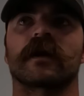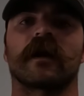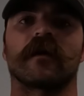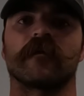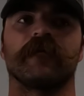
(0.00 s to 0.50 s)

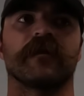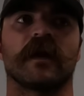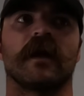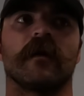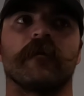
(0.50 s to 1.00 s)
kind of
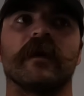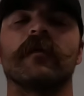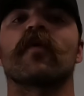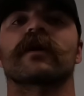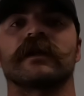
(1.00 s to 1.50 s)
be
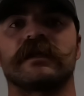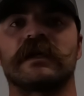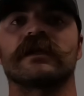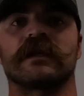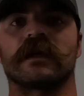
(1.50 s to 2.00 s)
more
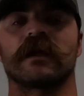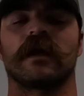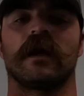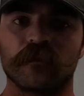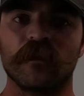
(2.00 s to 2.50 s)
consistent.
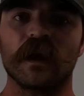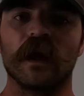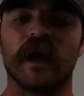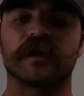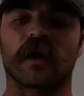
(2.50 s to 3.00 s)

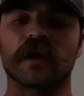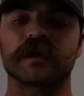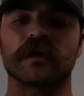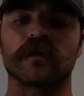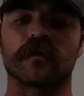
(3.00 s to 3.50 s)
It's
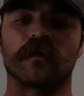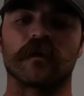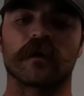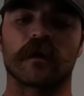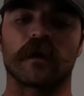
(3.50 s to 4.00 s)
also
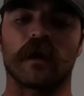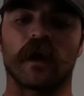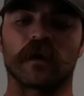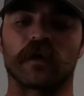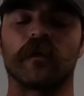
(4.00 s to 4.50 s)

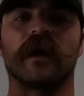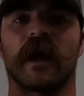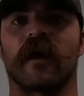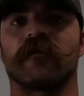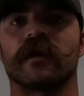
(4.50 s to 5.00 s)
a little bit
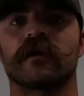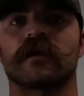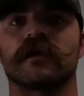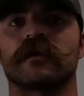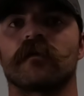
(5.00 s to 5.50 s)
heavier
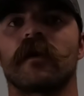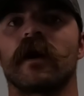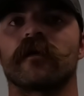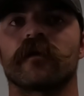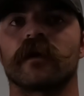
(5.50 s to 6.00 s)
than some of
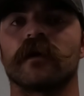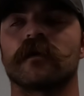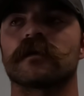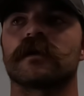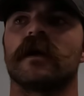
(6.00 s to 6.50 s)
my other
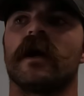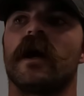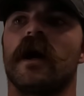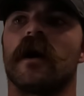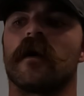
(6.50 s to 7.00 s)
reels,
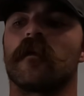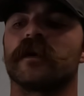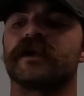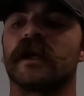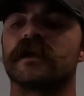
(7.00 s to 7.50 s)

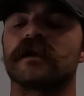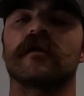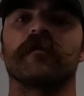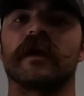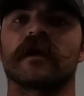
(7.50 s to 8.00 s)
which isn't a
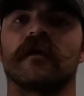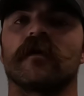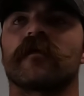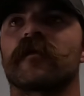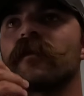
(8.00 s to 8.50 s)
big deal for